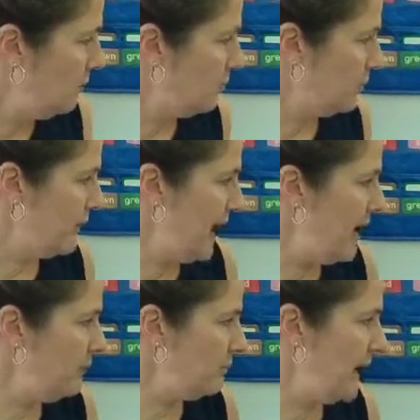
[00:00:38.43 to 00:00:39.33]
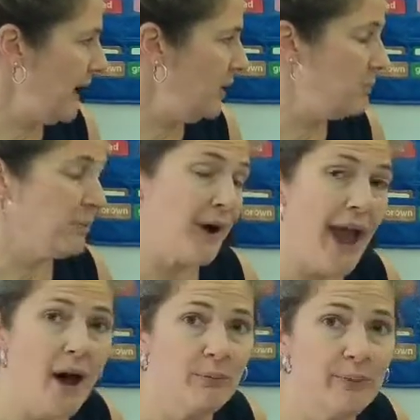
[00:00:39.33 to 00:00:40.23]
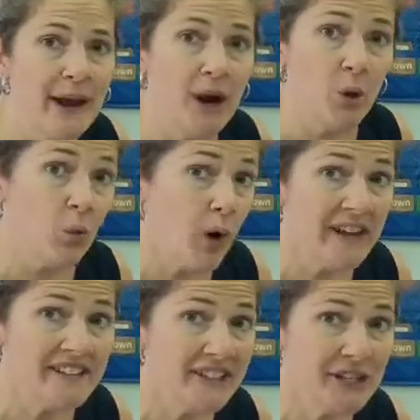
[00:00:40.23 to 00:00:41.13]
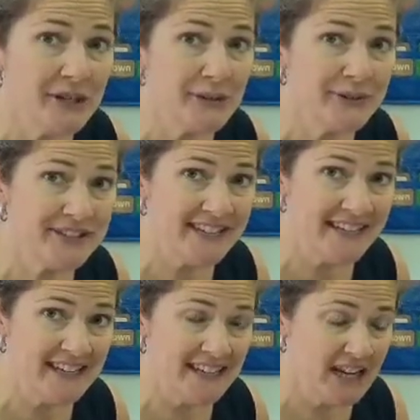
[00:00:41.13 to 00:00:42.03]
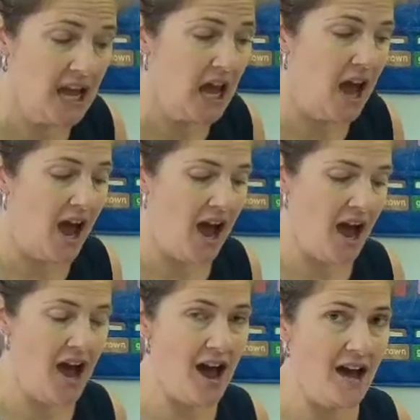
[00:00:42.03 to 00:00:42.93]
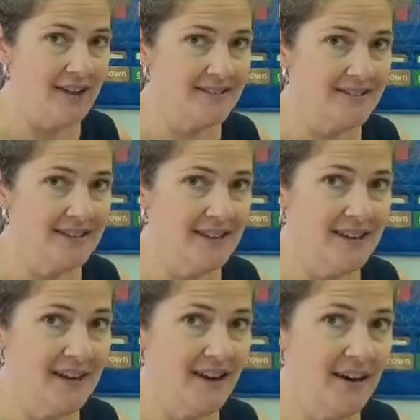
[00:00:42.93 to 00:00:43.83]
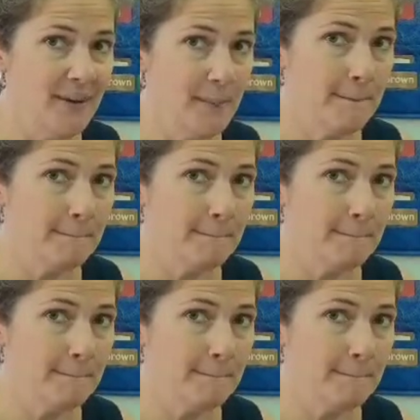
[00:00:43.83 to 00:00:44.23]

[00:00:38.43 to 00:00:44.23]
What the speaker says: Brown bear, what do you see? I see a